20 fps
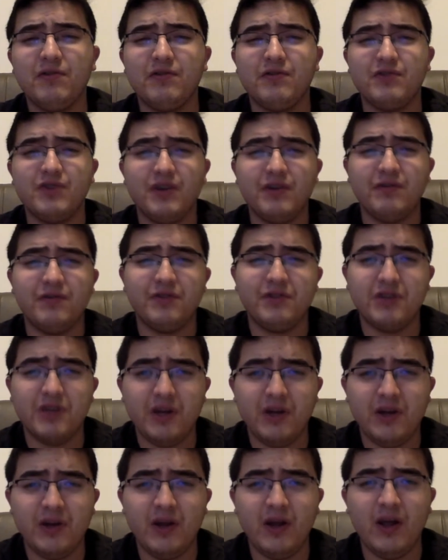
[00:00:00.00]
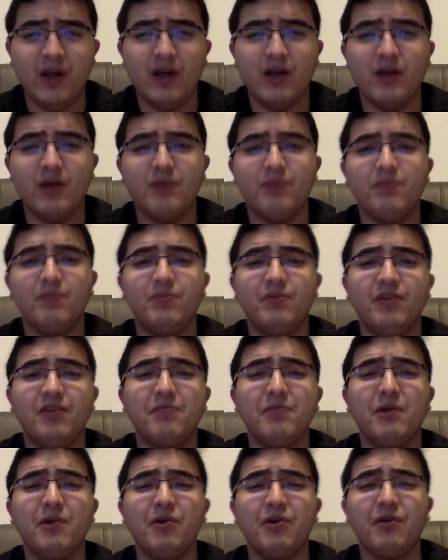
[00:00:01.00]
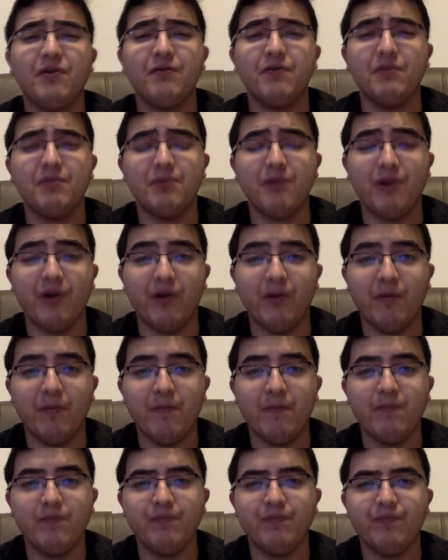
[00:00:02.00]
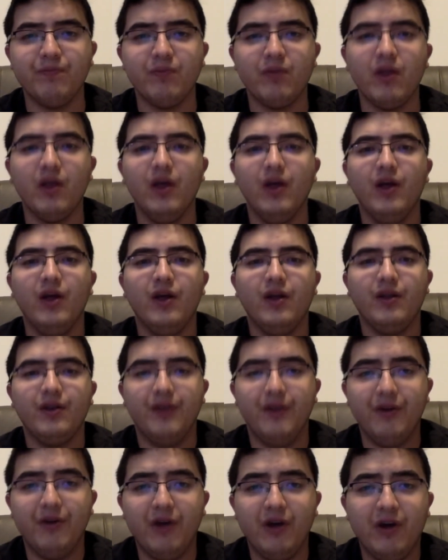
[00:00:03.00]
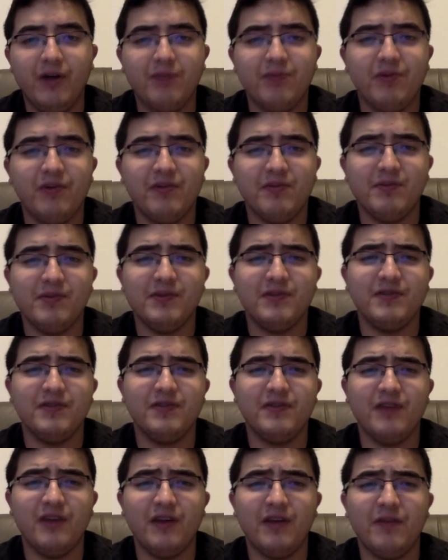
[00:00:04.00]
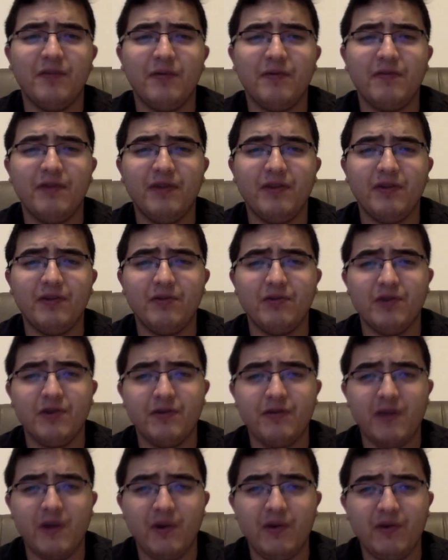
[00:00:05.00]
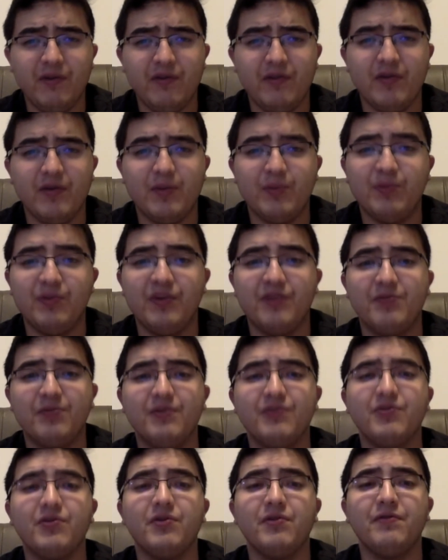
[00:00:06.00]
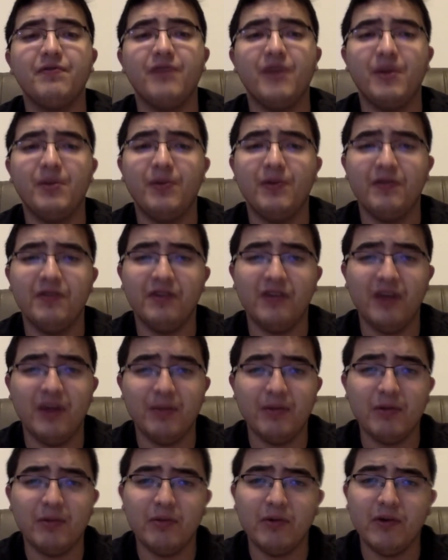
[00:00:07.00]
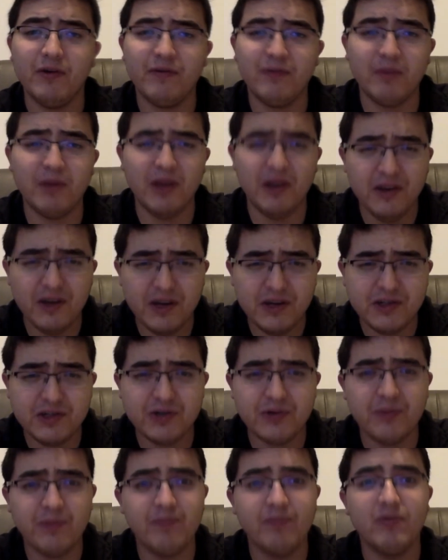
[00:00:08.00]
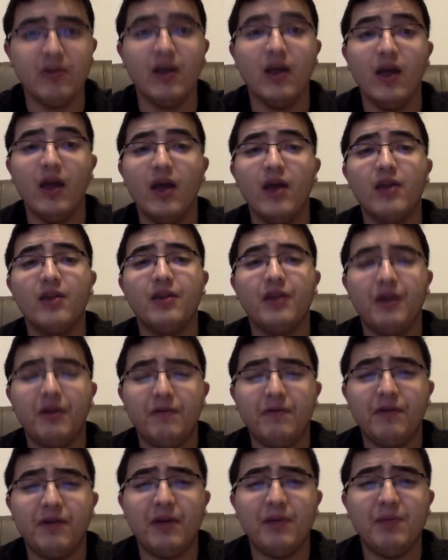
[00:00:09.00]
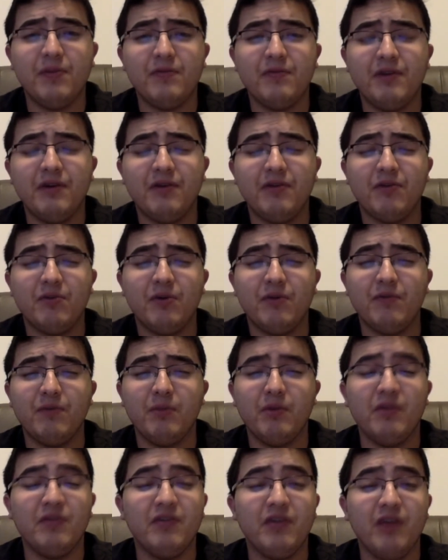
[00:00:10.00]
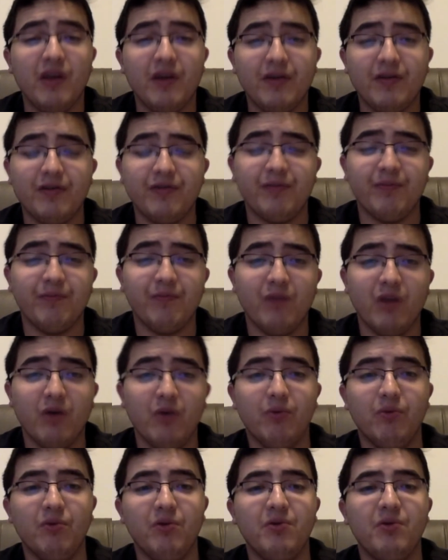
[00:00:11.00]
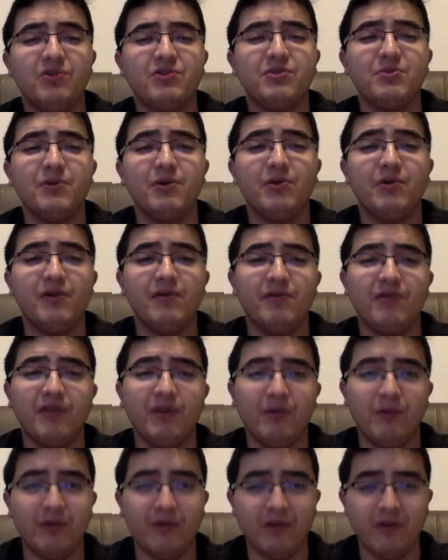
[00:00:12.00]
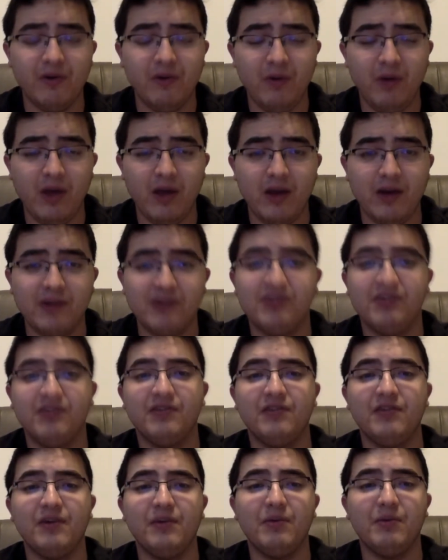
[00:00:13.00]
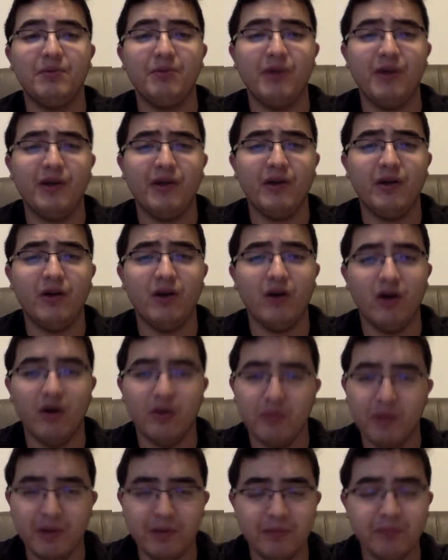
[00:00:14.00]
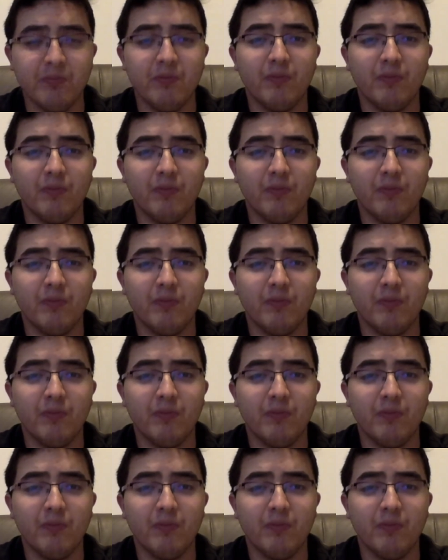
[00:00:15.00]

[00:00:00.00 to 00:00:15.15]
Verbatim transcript: It's Jake for John. Please bow your head for the prayer. Dear God, please bless this day as we fight the coronavirus. Please bless all the families and keep them away from any danger. Thank you for keeping the virus away from NCS. We worship you in everything we do, and in Jesus' name we pray. Amen.